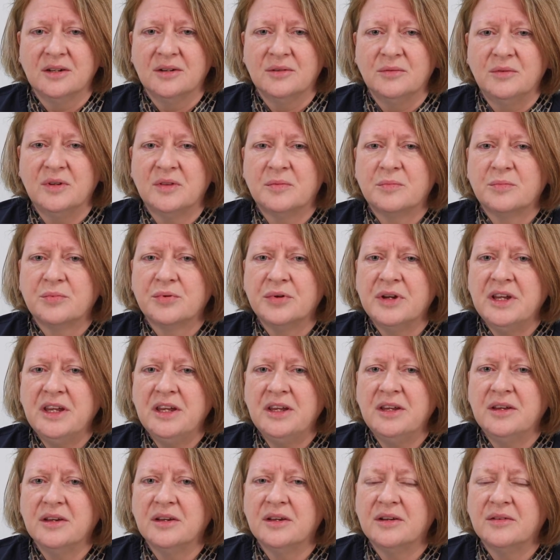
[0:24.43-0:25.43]
with
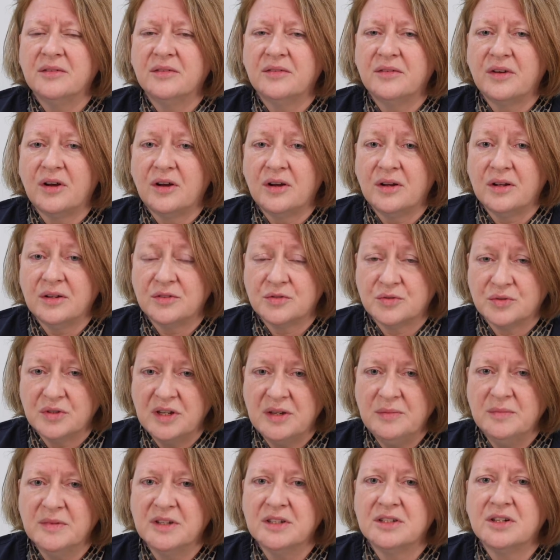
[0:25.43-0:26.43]

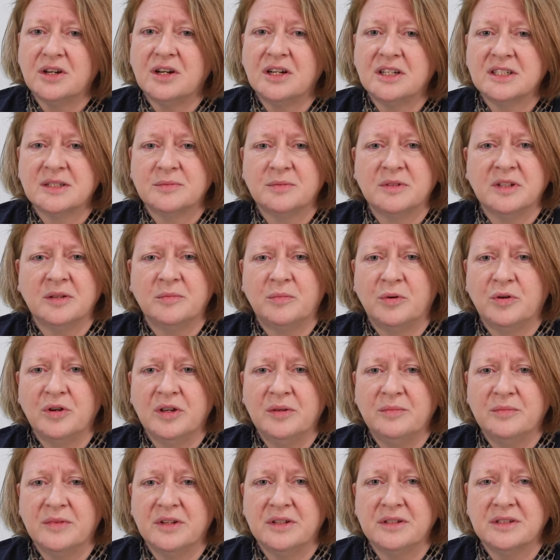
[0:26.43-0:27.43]
pre-treatment hospital
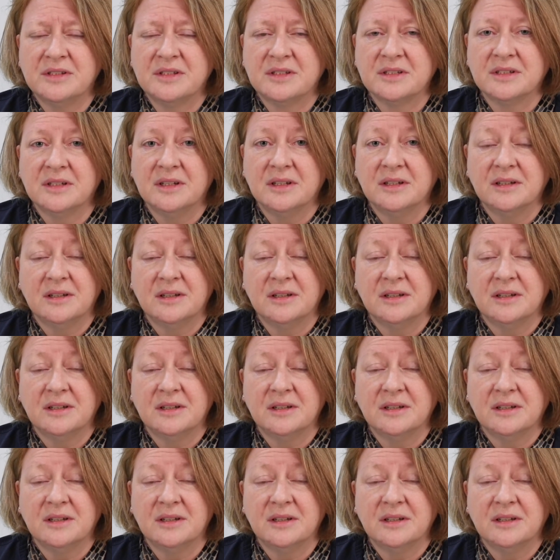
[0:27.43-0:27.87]
appointments,